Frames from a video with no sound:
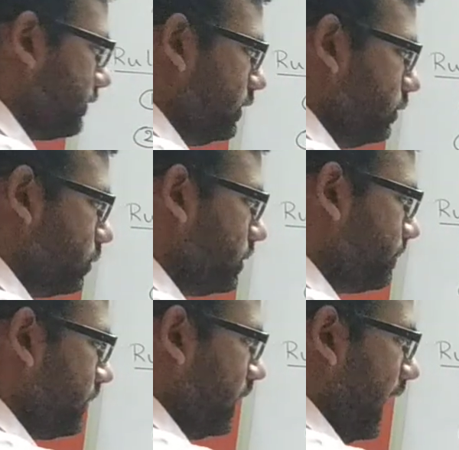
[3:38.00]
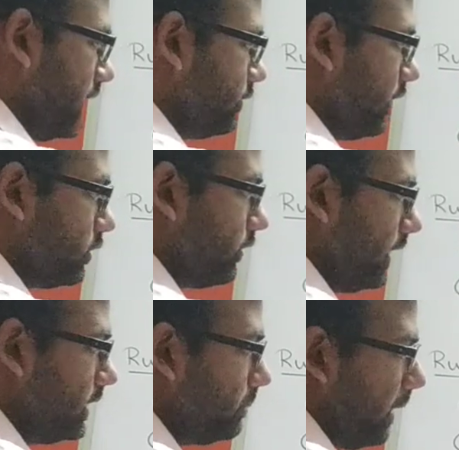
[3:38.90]
of a node, and if you have to
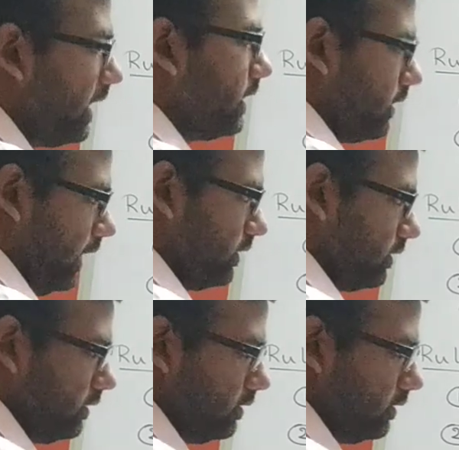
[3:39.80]
find the parent, rather,